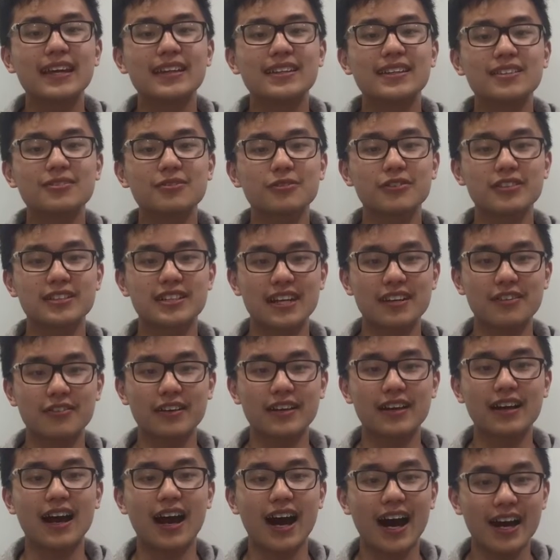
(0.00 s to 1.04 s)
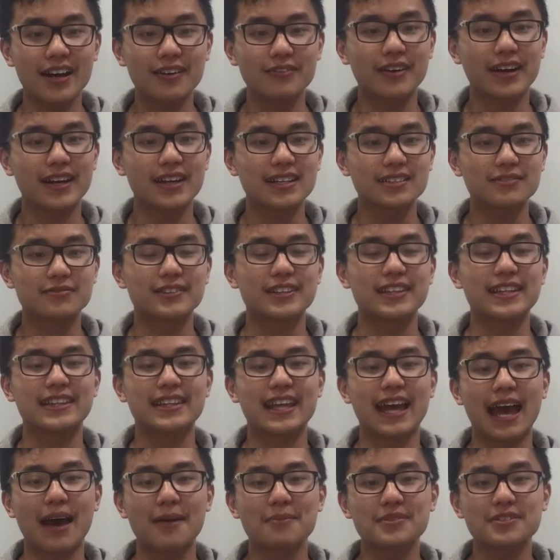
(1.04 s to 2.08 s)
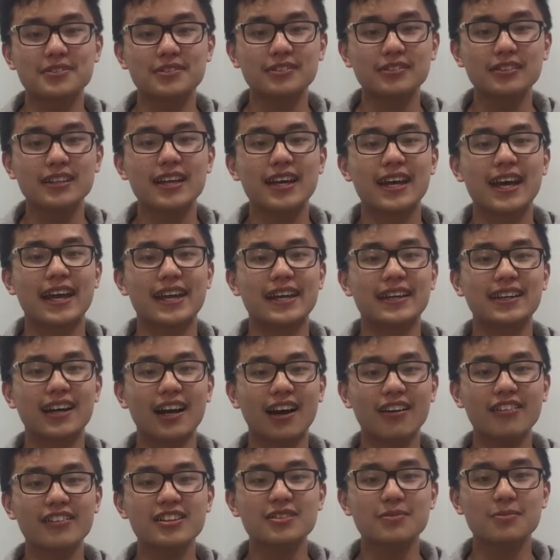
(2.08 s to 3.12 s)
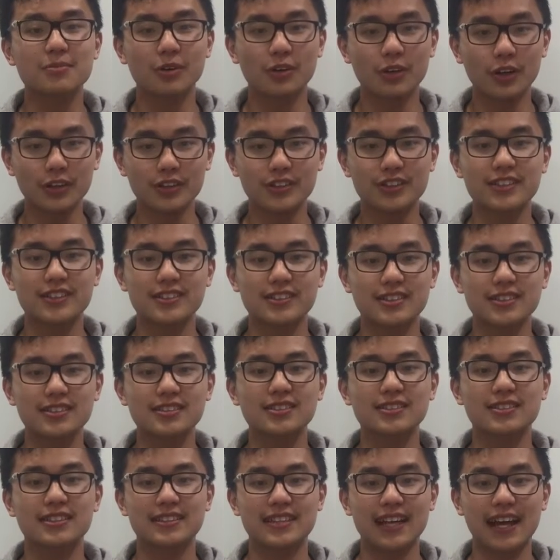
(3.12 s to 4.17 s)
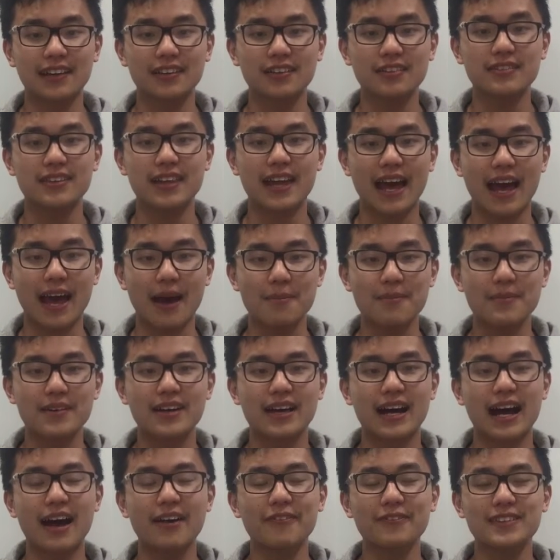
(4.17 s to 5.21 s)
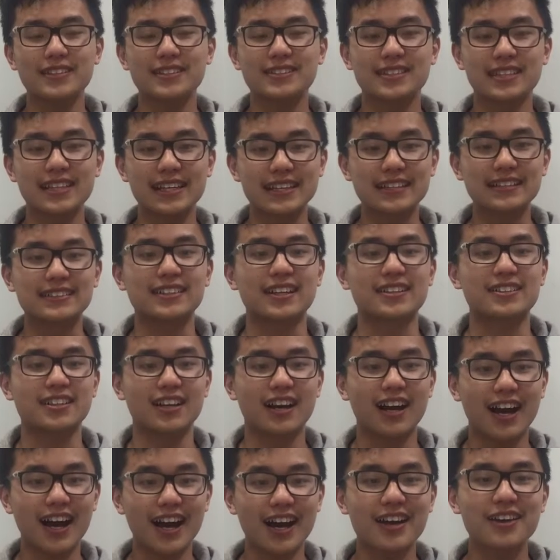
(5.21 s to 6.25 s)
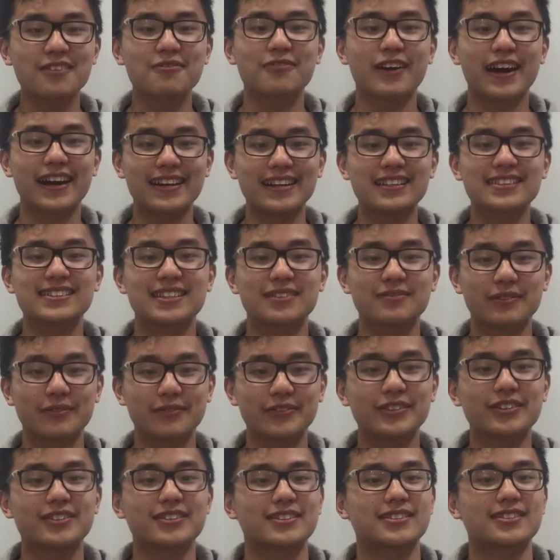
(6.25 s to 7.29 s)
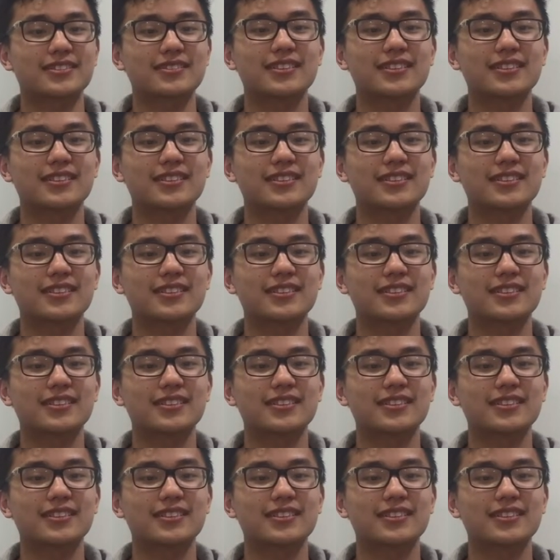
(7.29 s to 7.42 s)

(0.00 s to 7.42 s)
This will generate high ratings within the App Store and encourage more users to download the app after seeing such high ratings and reviews.